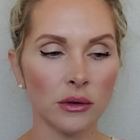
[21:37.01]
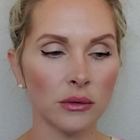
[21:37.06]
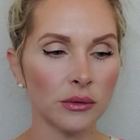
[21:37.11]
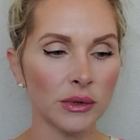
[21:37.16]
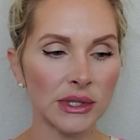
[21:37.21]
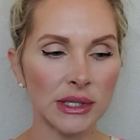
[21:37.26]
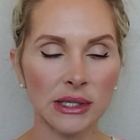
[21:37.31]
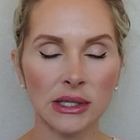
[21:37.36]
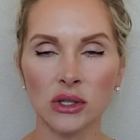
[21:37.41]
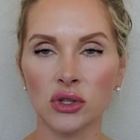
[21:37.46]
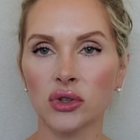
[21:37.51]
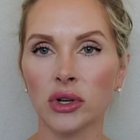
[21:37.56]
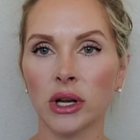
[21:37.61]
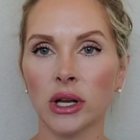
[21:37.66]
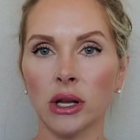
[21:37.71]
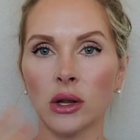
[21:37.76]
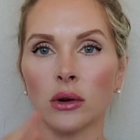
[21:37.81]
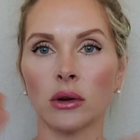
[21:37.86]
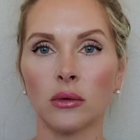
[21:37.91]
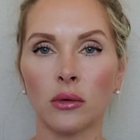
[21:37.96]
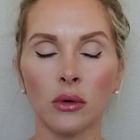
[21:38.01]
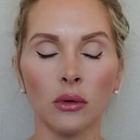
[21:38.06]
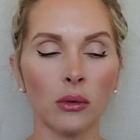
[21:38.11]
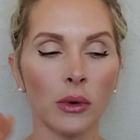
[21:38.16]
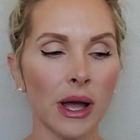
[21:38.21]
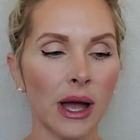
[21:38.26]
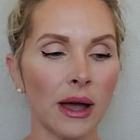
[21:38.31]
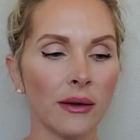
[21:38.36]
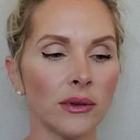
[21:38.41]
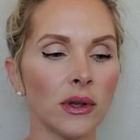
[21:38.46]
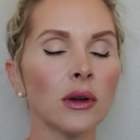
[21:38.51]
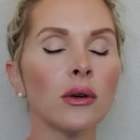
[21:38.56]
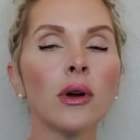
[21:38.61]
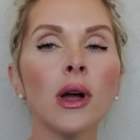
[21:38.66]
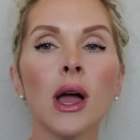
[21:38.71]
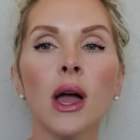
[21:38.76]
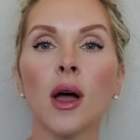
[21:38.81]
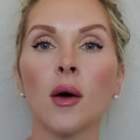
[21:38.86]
resistance training or what have you.